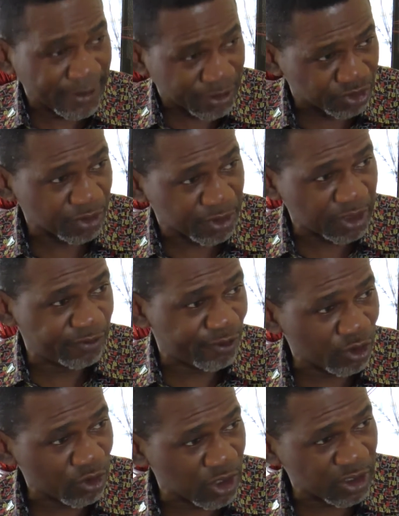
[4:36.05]
extra
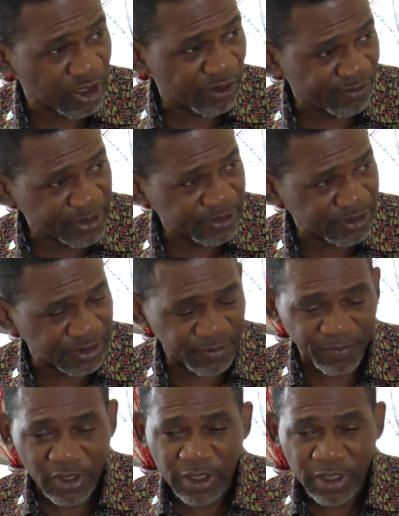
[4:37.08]
34 local governments.